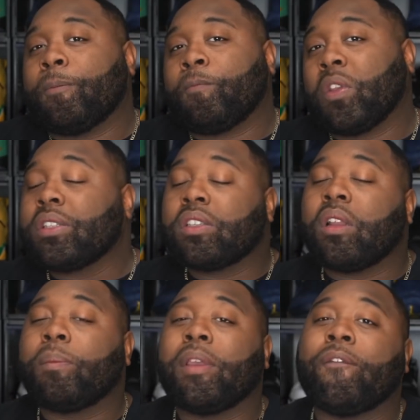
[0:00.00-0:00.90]
This is going
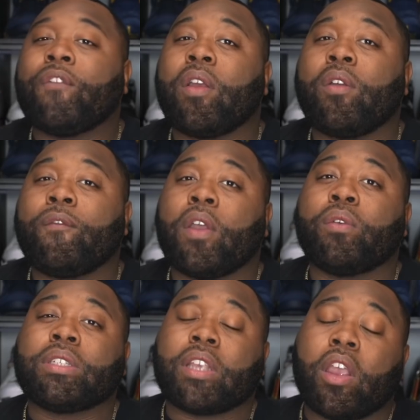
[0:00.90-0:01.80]
to be a very, very
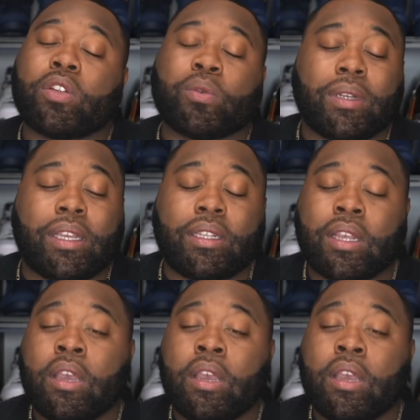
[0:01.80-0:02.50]
scarce release.